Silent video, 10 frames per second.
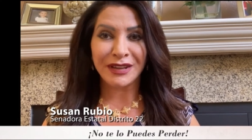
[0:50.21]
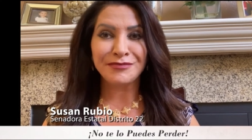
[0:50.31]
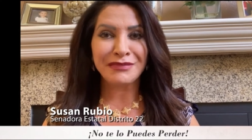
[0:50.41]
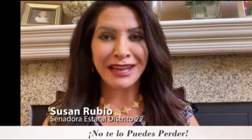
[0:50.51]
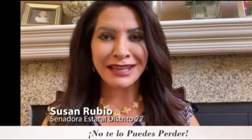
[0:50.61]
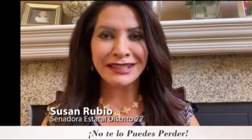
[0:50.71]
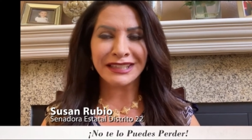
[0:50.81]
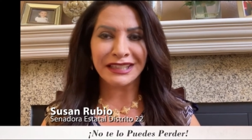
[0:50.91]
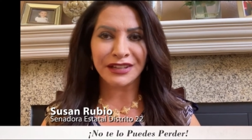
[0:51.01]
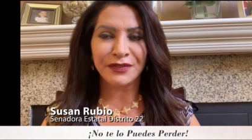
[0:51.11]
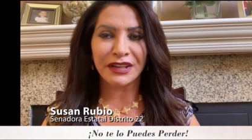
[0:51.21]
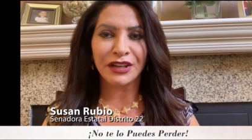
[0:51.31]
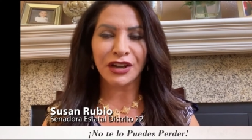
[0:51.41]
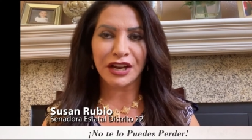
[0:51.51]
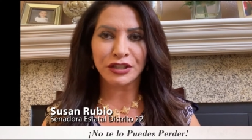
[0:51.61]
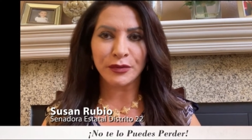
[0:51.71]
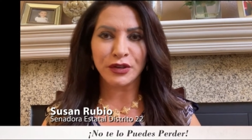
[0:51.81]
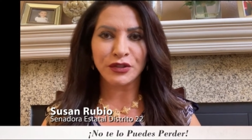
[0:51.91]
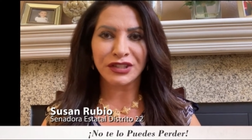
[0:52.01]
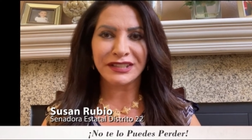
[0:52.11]
and making significant
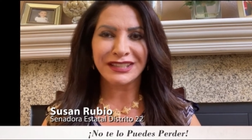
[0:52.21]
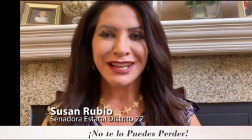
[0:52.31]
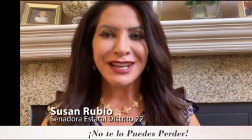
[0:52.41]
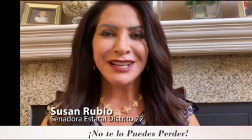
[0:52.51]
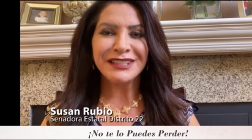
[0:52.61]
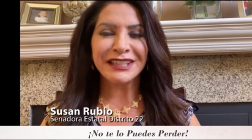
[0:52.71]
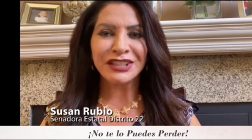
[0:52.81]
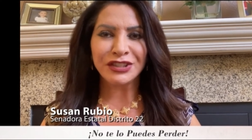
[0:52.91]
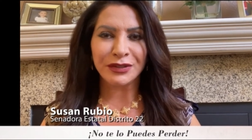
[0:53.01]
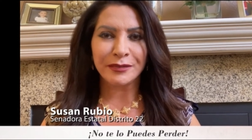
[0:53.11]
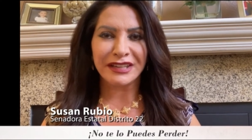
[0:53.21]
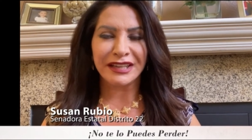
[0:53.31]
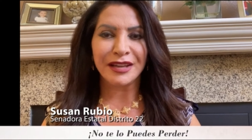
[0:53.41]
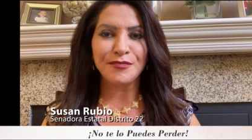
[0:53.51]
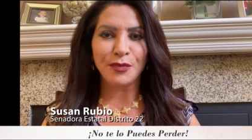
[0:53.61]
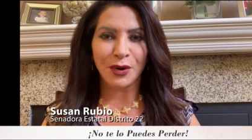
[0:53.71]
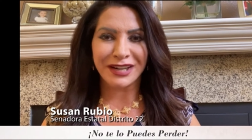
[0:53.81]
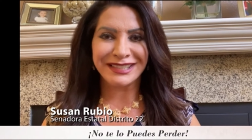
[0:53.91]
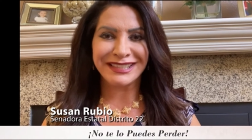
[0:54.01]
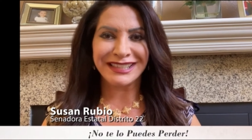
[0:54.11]
contributions is extremely
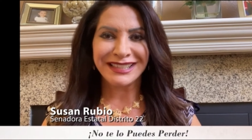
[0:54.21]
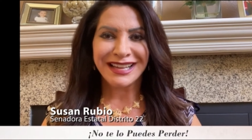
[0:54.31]
important.